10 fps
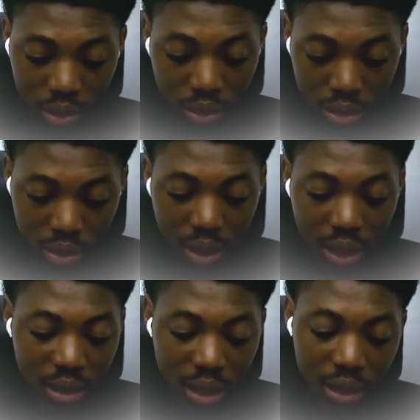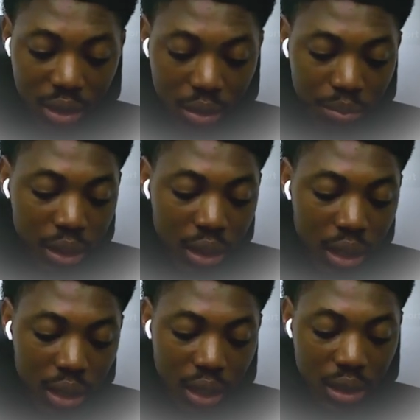You just write any topic,
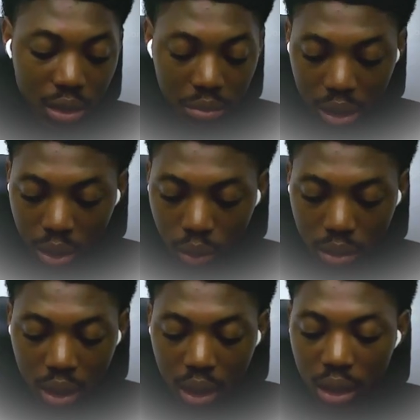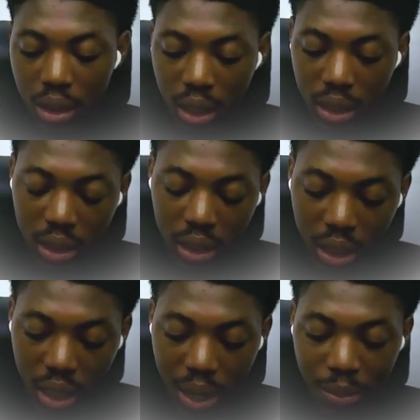then some keyword, then
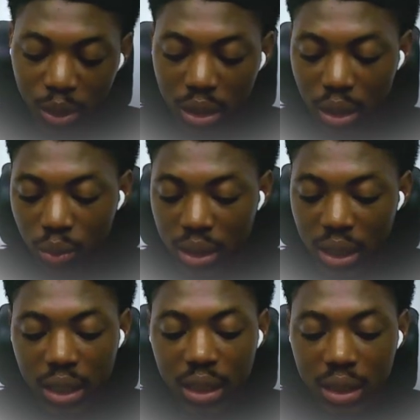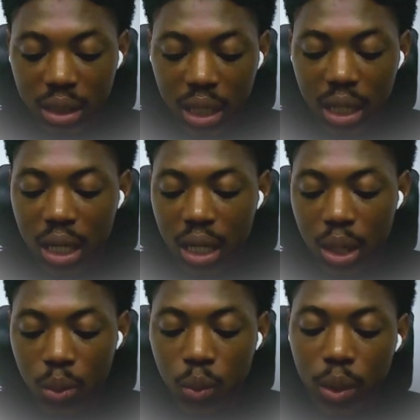the AI model will generate a
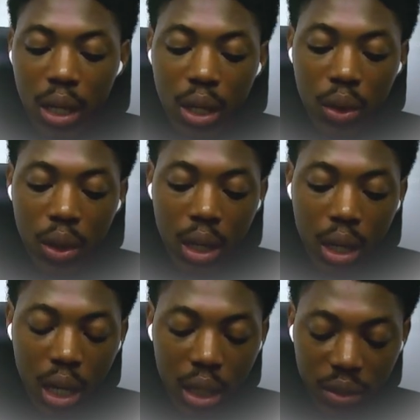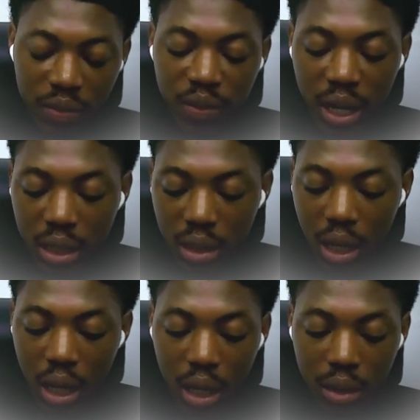well refined
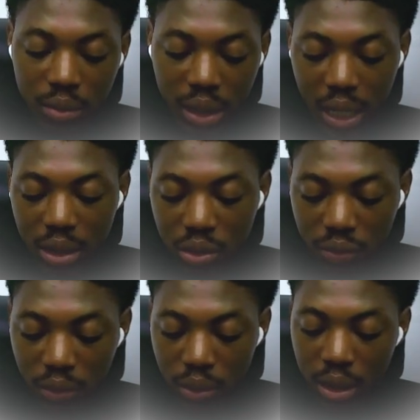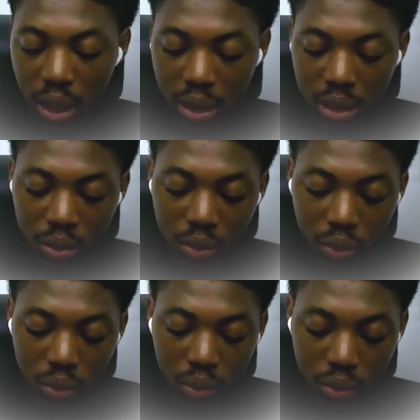title for the
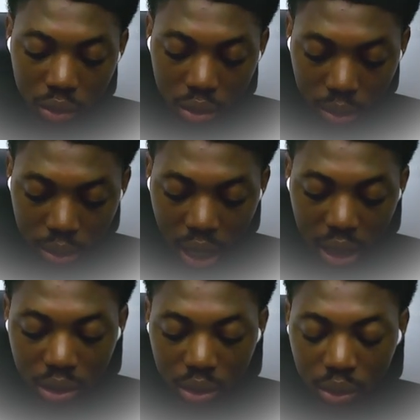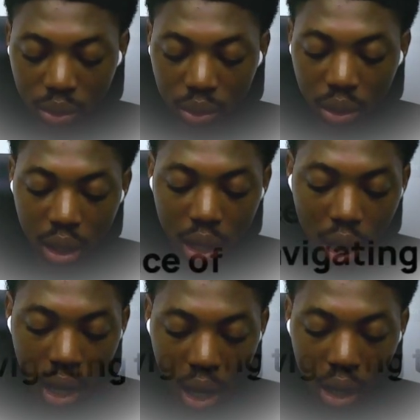article, subtitle,
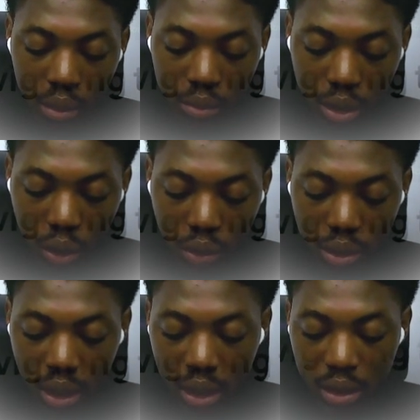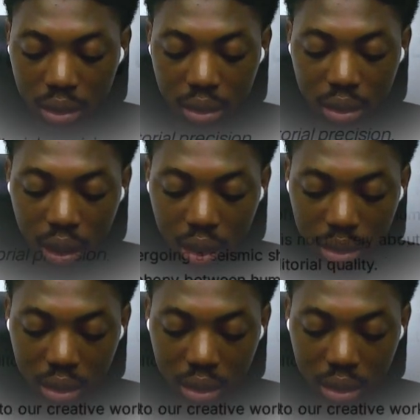content, and